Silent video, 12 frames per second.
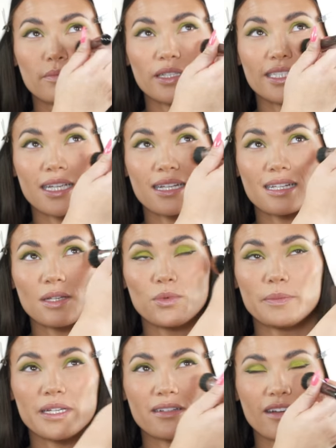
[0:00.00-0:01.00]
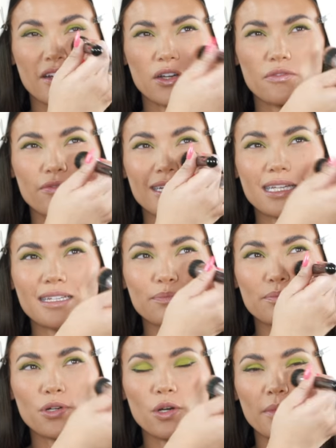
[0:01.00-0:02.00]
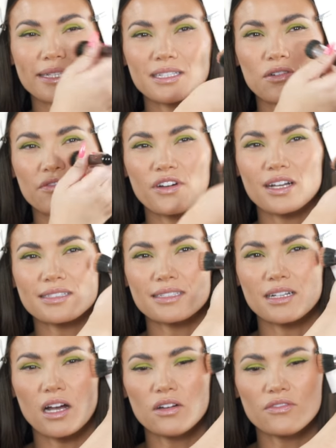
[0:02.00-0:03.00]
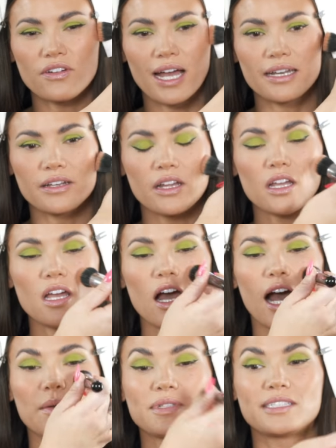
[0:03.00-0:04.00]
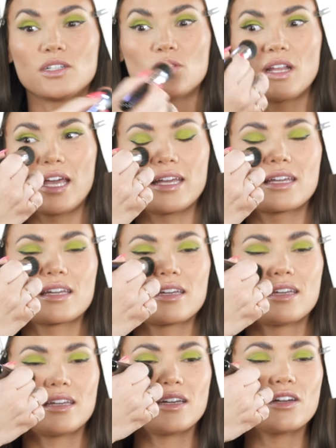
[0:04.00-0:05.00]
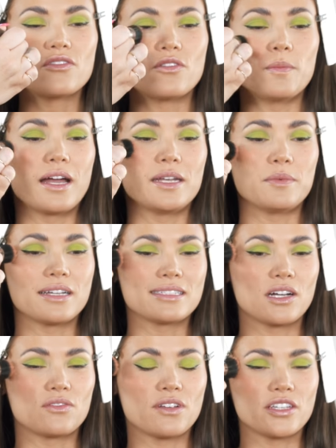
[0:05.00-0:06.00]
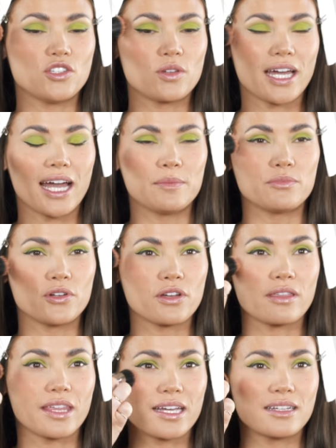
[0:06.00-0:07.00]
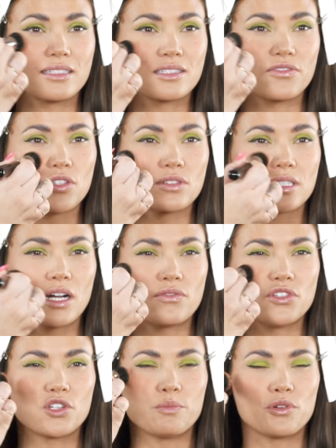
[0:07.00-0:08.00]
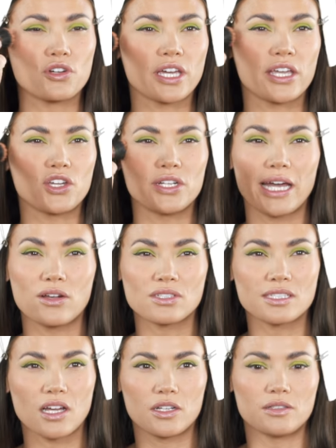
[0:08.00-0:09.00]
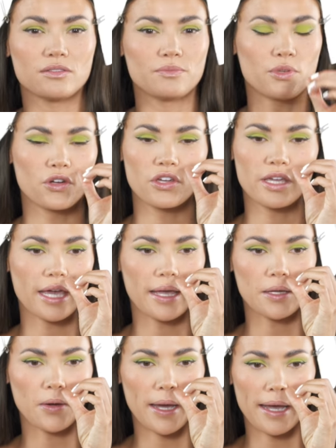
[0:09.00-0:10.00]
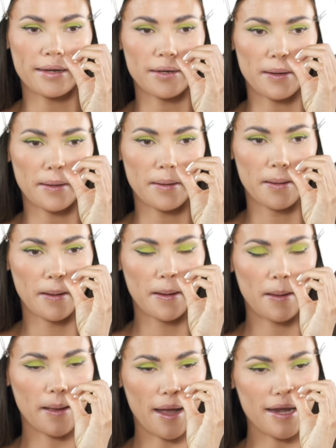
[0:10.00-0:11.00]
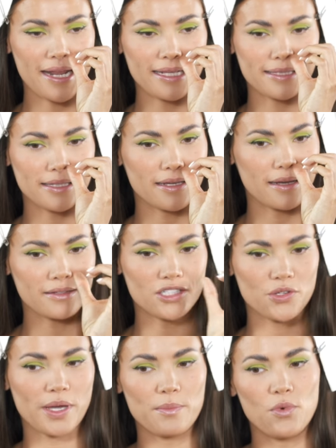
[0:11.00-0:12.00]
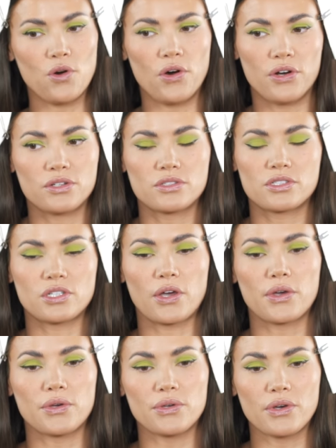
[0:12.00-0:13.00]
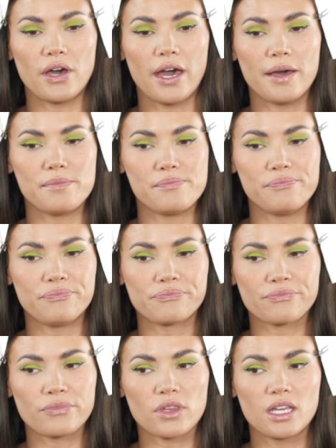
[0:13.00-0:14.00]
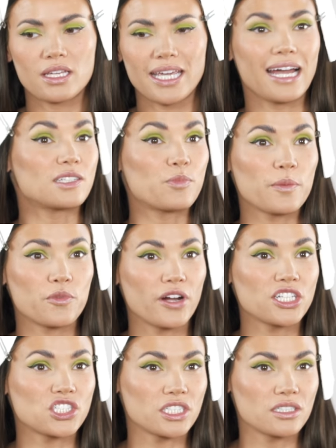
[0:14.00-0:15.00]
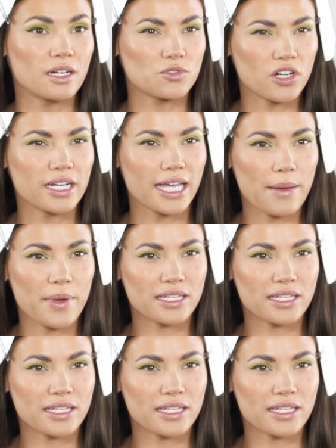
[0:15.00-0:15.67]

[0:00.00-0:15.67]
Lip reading: particularly women, I don't really put myself first enough. And I'm still, like, reminding myself, like, you can book things for yourself. You can book getting your nails done, book getting your hair done. I need to do it more. So yeah, it's preparation. I'm trying to get